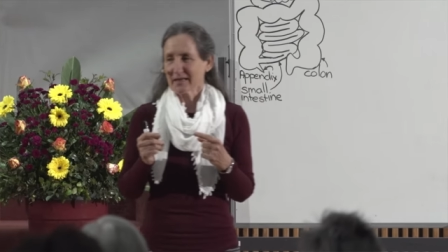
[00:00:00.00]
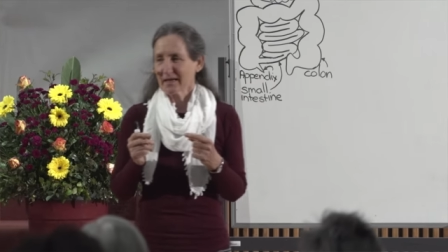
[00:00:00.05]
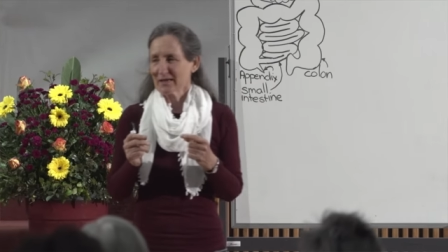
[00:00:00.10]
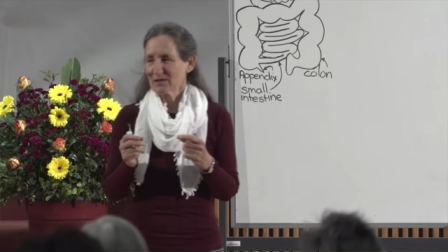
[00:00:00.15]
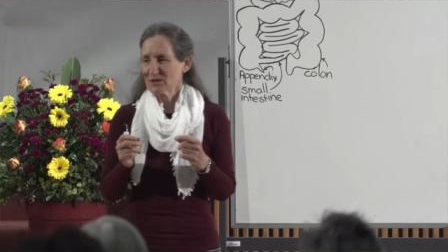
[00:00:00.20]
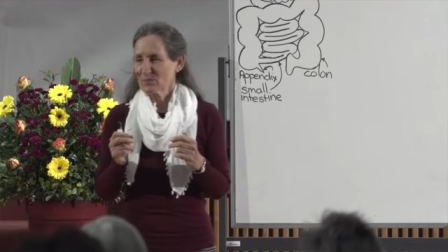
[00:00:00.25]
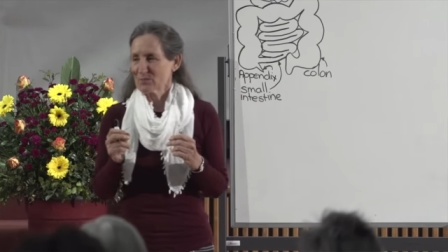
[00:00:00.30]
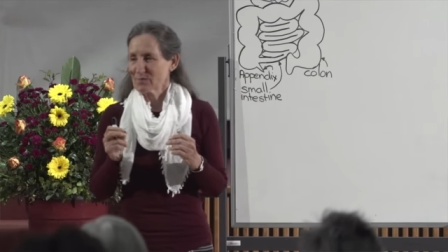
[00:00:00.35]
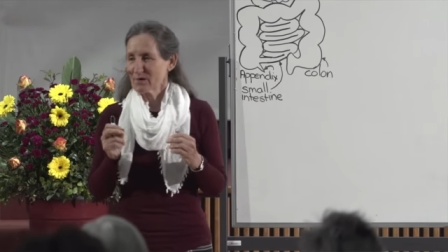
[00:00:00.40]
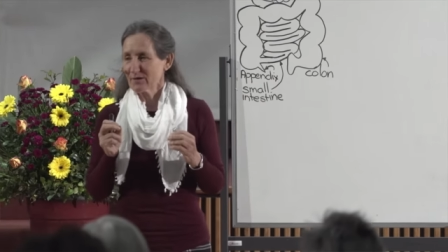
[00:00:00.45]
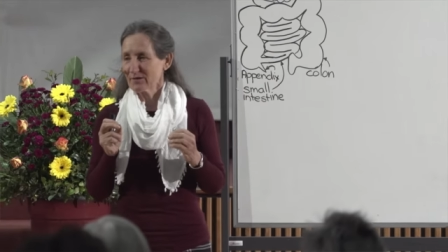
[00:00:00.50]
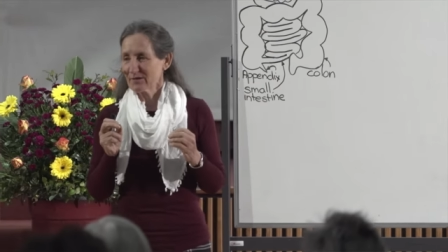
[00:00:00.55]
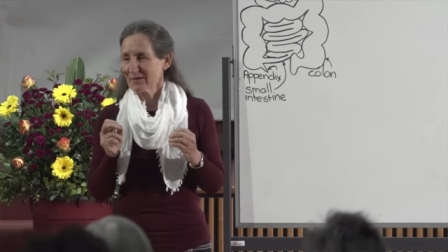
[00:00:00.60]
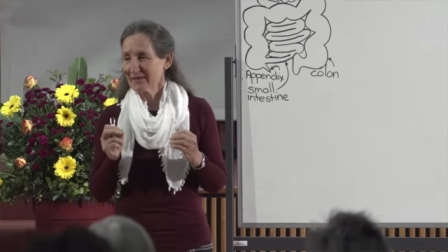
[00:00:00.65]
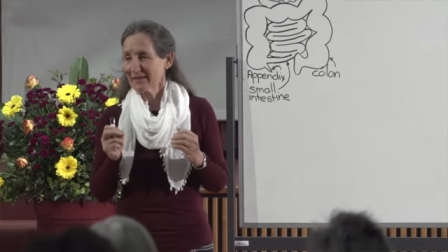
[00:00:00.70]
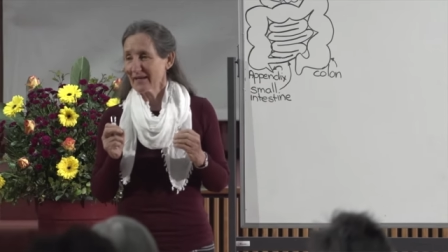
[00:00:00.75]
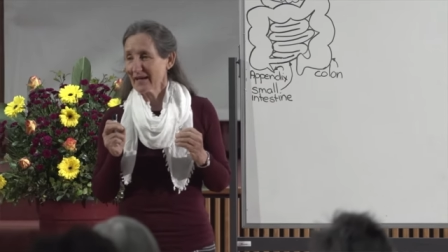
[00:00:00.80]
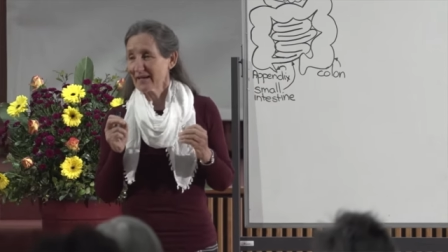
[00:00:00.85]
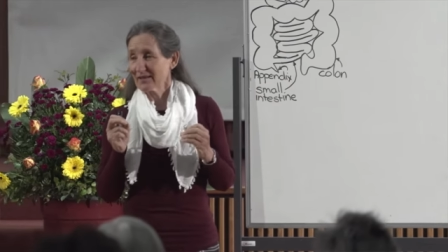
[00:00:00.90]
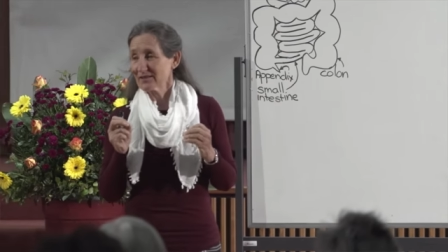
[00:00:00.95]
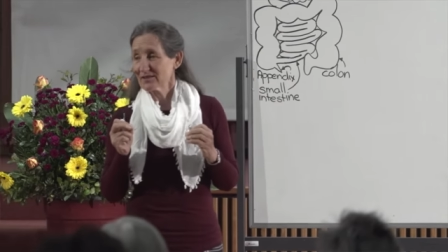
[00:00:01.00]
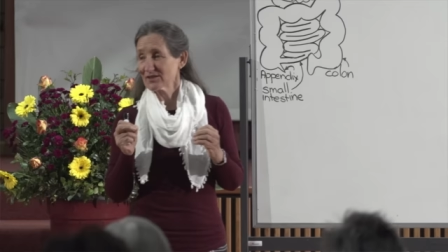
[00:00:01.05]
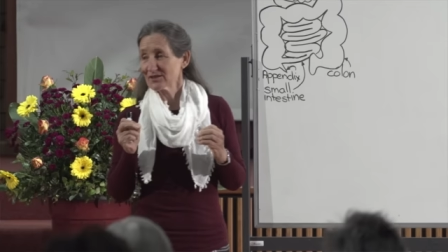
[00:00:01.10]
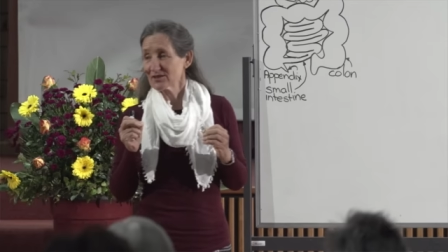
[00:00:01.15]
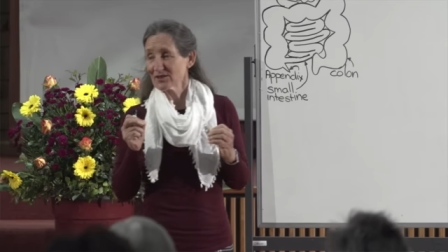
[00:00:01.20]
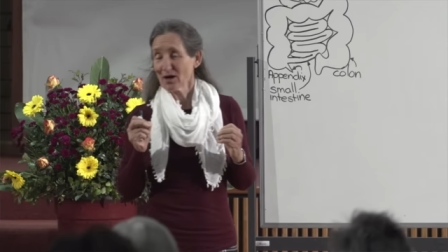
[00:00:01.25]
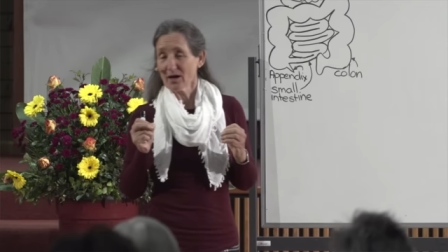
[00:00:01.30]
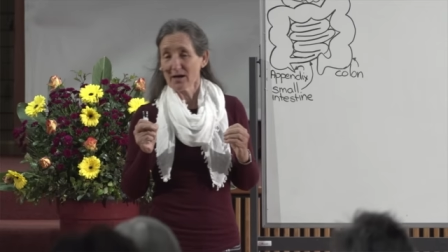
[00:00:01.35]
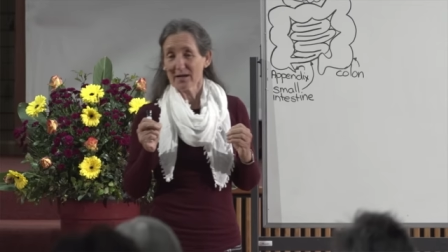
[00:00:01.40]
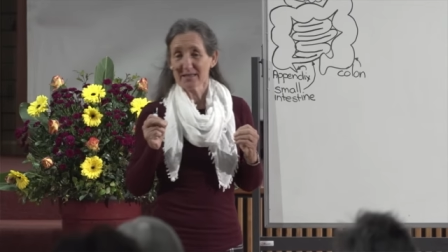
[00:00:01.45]
gets broken down to
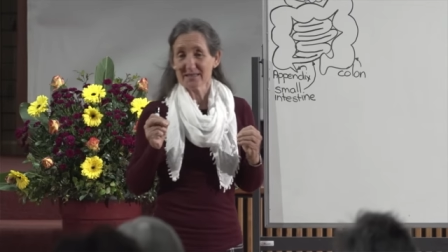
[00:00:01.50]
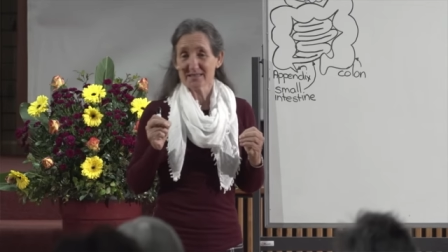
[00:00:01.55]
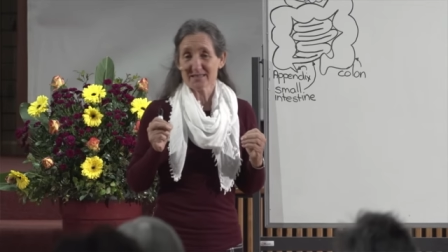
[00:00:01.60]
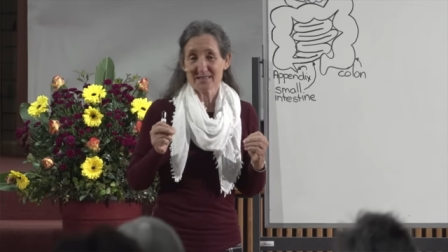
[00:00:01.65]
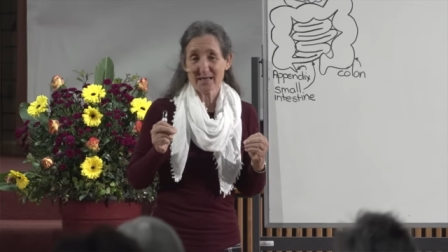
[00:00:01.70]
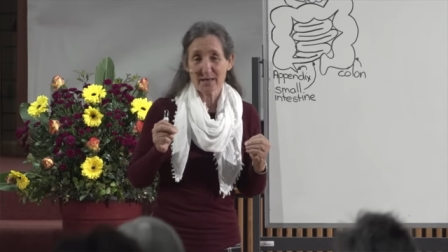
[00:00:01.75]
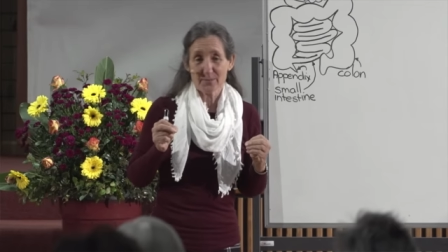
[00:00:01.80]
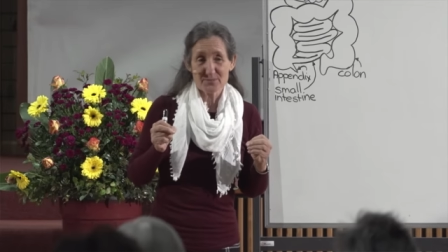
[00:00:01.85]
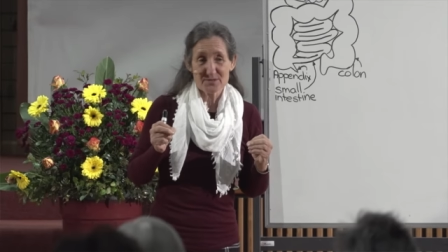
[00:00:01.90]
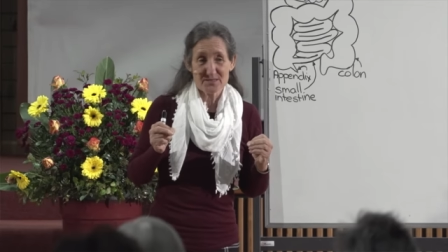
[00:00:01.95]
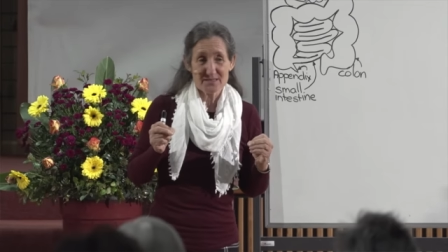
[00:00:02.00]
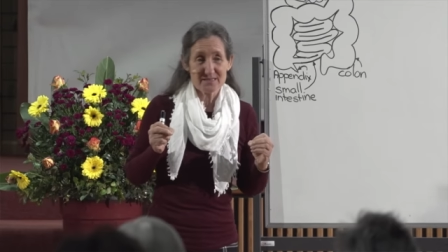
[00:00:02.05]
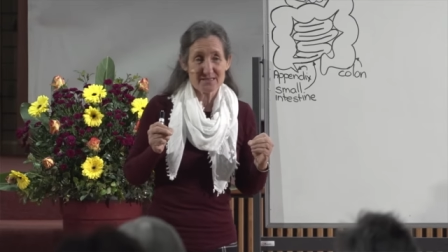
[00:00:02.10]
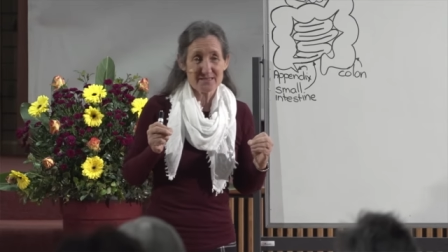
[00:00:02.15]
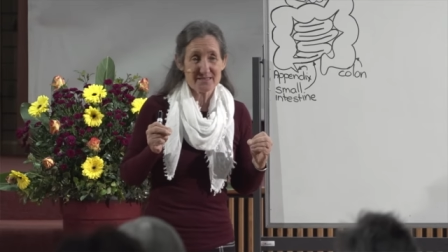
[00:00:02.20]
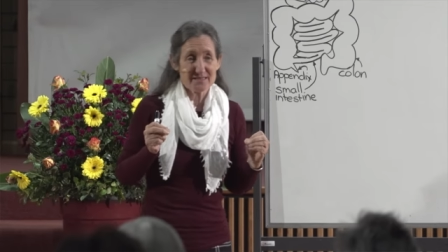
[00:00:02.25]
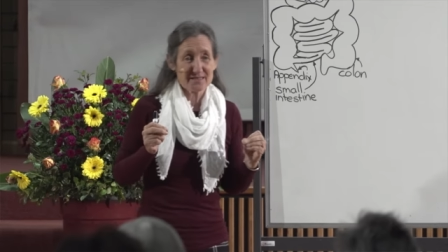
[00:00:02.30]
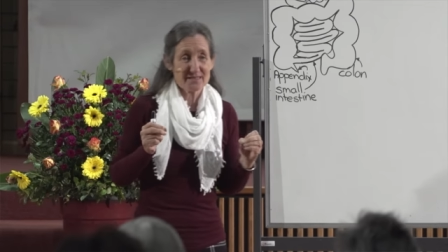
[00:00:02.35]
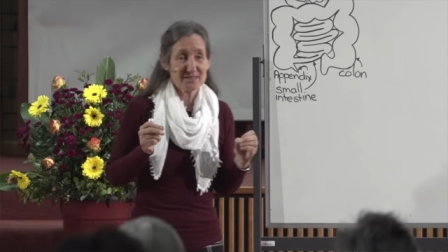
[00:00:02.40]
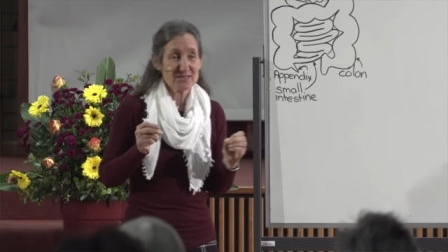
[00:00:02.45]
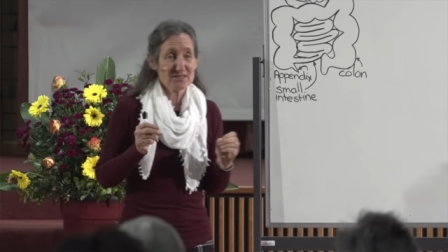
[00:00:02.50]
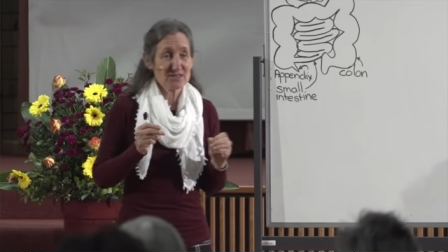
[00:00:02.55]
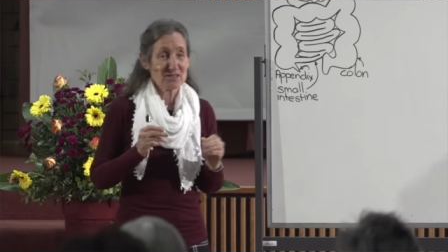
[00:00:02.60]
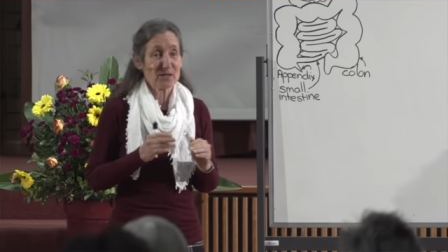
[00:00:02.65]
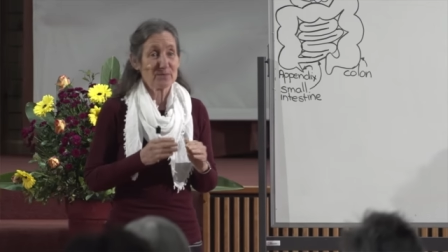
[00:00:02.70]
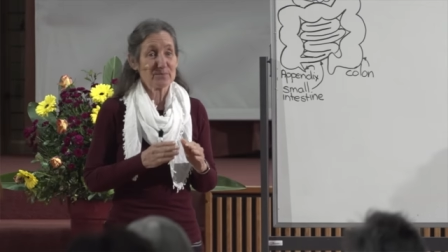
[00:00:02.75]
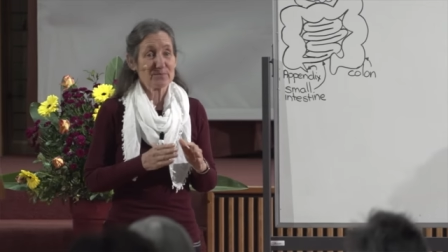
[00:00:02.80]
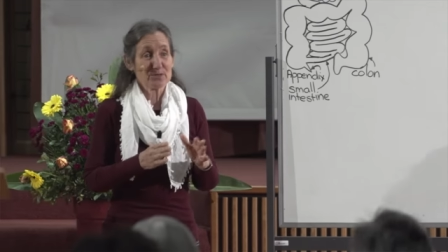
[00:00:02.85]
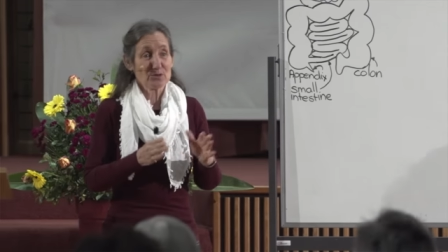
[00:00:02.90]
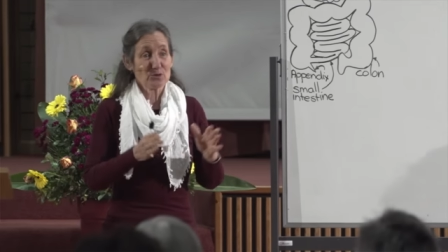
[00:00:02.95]
tiny substances
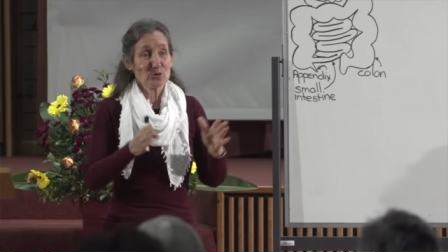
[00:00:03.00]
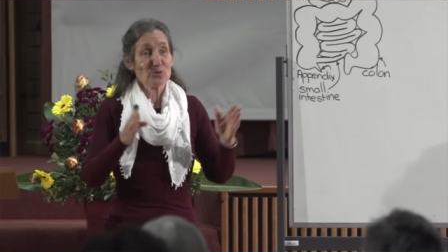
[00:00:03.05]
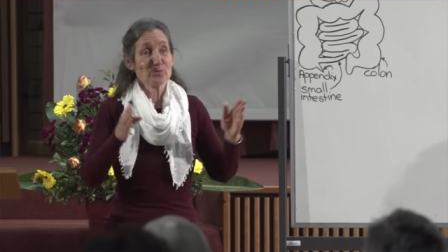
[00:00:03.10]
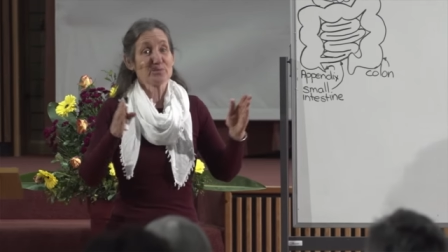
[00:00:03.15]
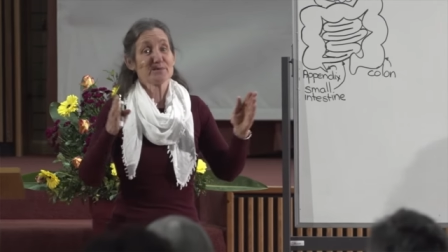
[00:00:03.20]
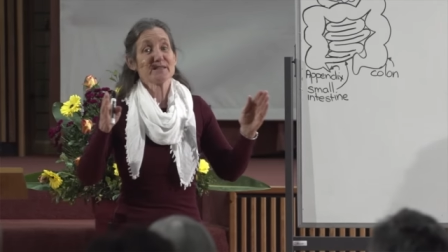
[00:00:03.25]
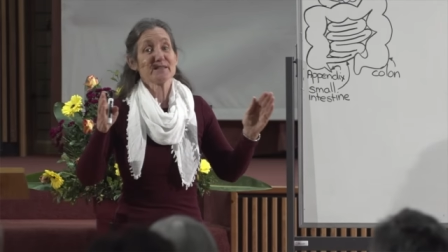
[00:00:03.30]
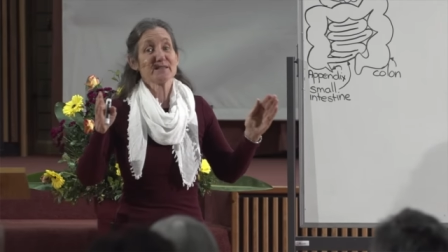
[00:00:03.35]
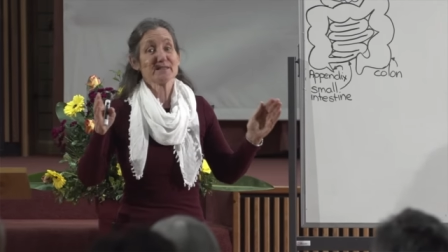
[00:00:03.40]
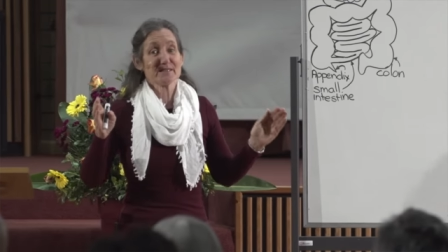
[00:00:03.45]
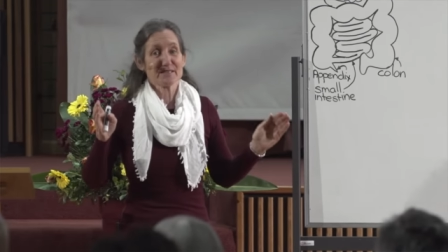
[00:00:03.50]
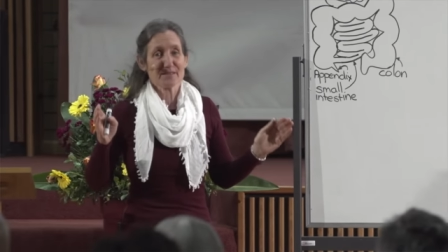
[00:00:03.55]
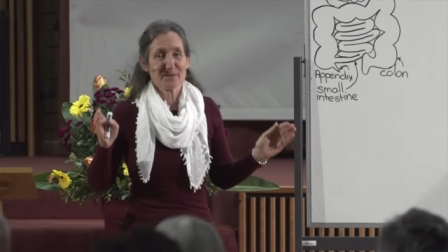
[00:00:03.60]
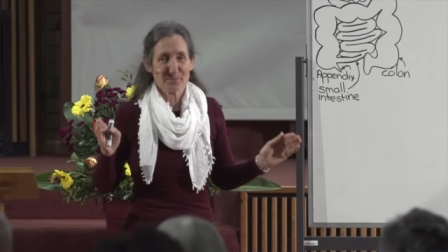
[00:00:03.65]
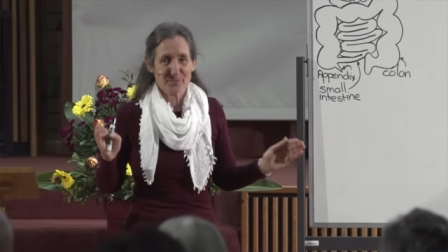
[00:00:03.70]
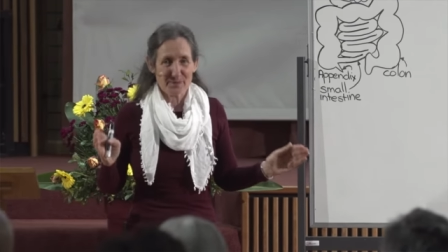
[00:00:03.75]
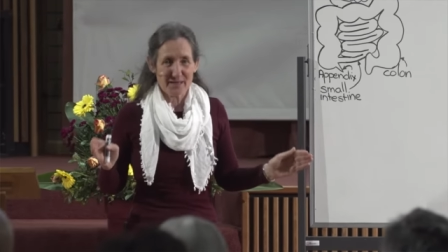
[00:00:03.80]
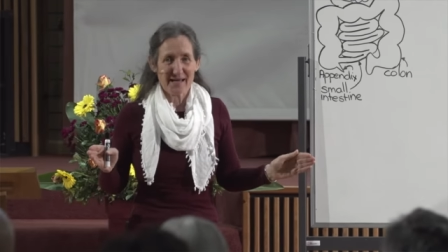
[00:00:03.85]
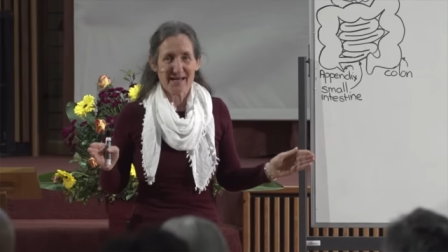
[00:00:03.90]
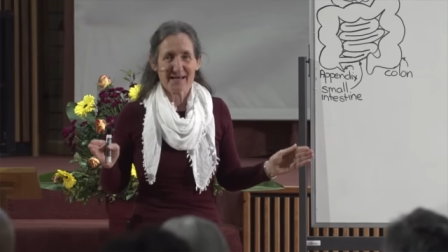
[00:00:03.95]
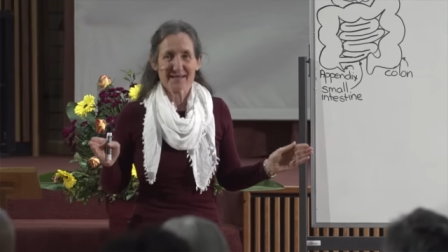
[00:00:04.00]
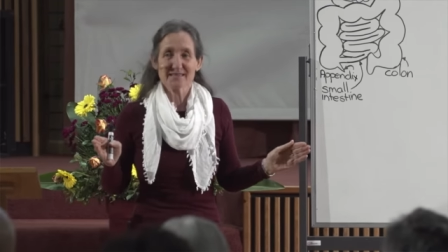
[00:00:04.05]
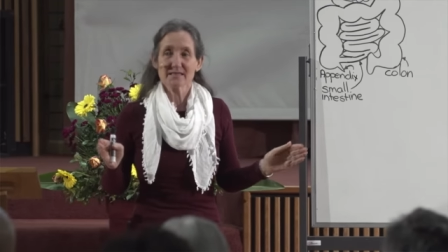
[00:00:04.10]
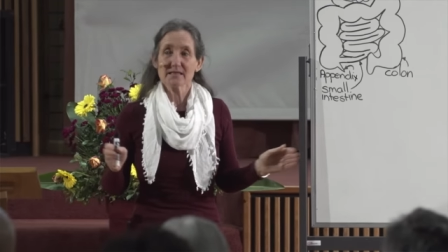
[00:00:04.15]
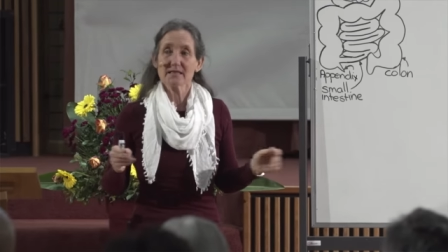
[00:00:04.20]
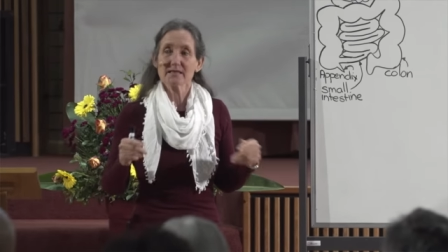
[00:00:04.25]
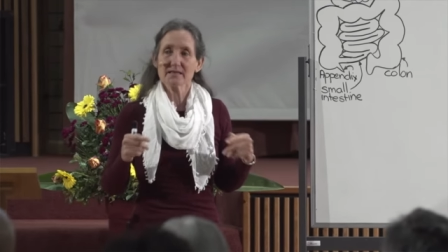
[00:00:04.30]
absorbed into the blood,